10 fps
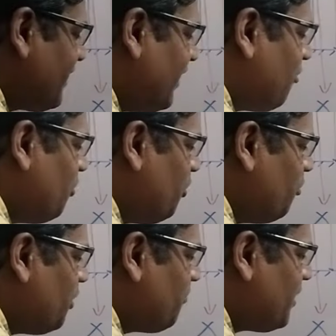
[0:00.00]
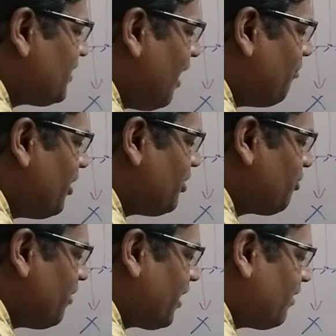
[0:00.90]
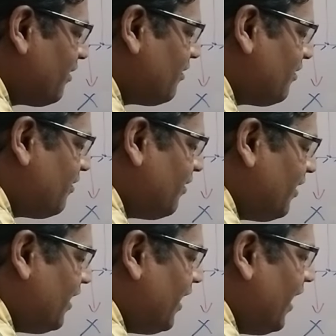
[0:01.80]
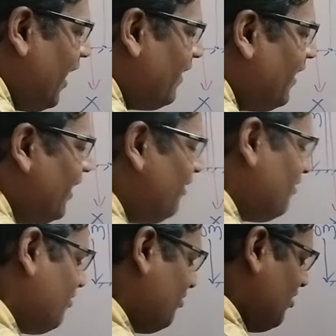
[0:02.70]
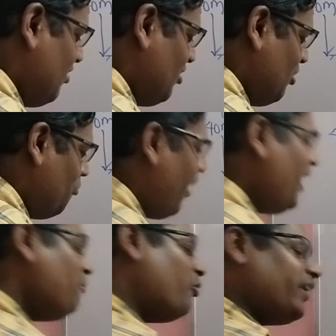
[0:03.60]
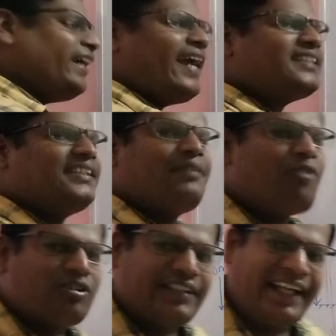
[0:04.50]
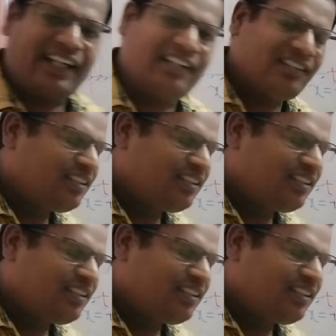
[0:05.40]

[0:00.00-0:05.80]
x equal to ut plus half at square. And then while putting x, they won't think.